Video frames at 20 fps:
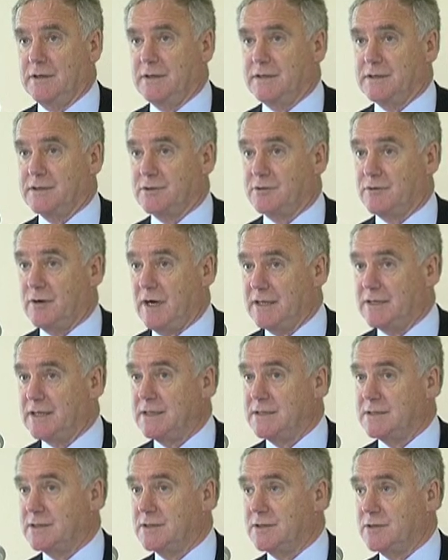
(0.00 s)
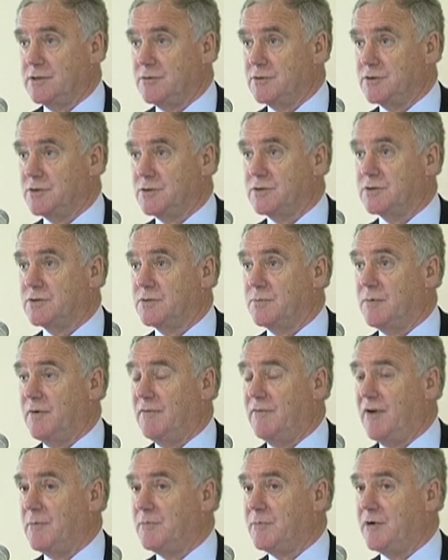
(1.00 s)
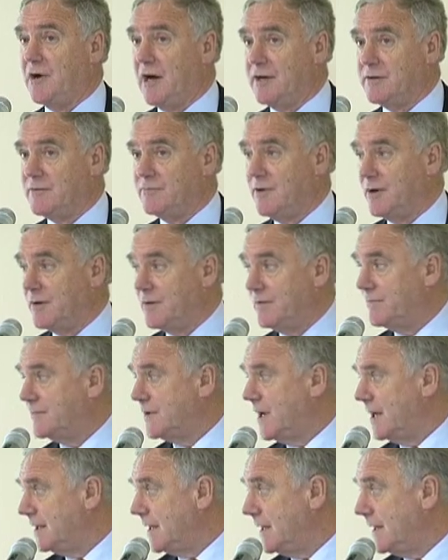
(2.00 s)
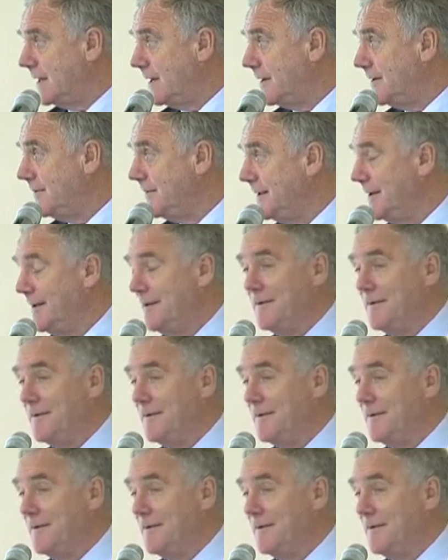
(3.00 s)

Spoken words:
This is a great institution. You should be very proud of what you've done here,